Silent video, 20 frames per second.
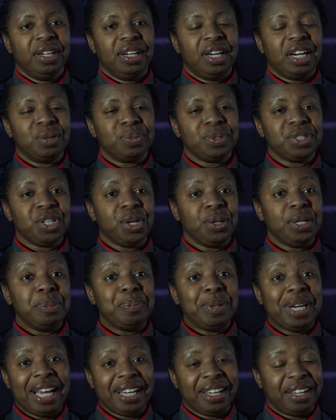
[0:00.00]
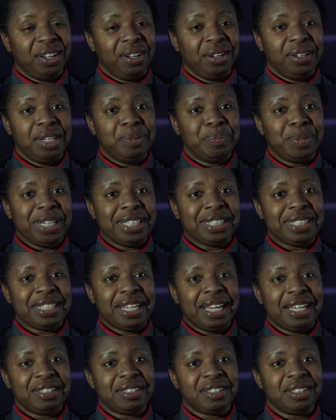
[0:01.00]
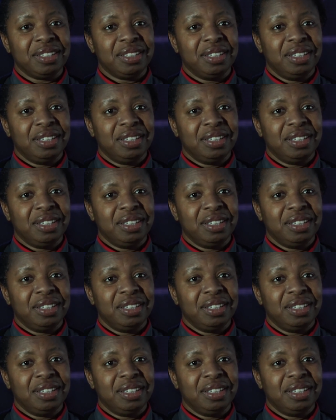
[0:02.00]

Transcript: I was the only black girl in my set.